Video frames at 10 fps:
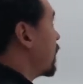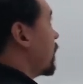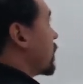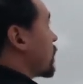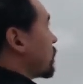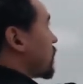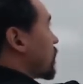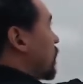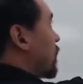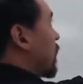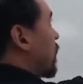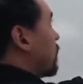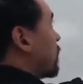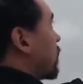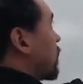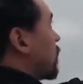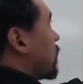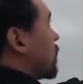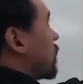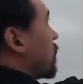So to start it off,
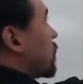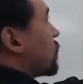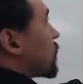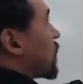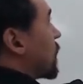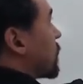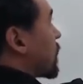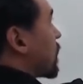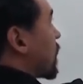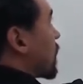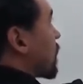we'll set up the synthetic